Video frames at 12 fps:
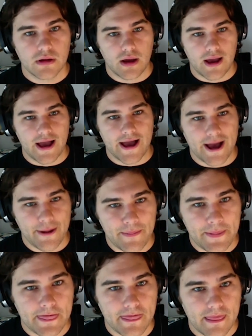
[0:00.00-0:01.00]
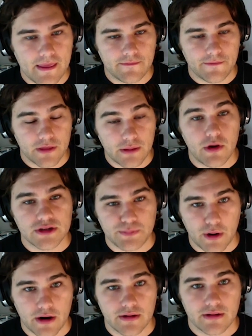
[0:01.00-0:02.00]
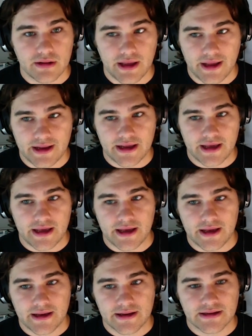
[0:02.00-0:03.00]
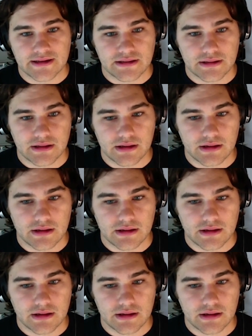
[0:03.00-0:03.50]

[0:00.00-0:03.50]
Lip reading: For the most part, it is,